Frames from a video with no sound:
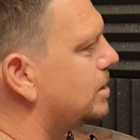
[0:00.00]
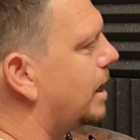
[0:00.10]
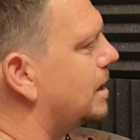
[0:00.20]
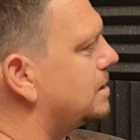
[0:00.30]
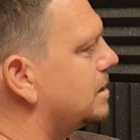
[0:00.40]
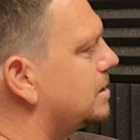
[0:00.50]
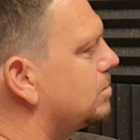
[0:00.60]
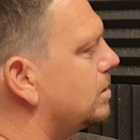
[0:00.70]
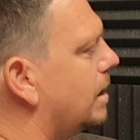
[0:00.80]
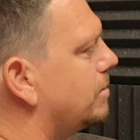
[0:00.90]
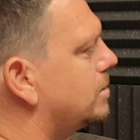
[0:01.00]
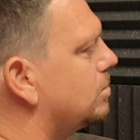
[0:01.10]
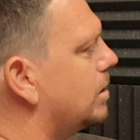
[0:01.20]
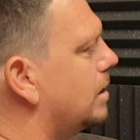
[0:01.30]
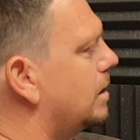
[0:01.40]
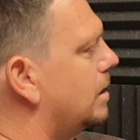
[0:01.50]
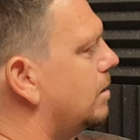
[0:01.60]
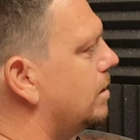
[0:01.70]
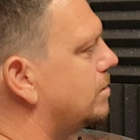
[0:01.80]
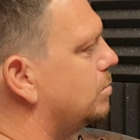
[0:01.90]
us artists, we have to uh,
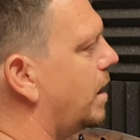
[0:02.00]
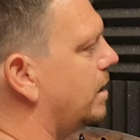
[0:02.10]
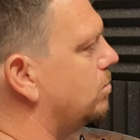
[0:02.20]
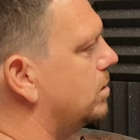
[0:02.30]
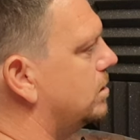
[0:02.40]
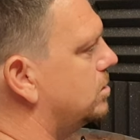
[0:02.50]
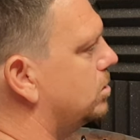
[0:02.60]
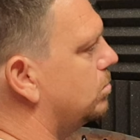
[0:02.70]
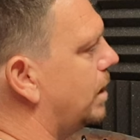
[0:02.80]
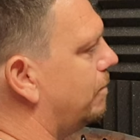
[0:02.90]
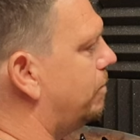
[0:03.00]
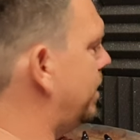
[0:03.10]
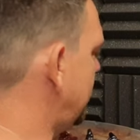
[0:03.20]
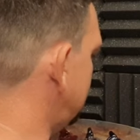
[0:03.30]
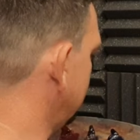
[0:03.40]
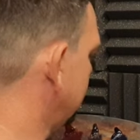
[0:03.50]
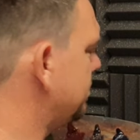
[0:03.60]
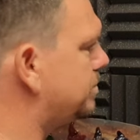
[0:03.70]
we have to make words up that fit.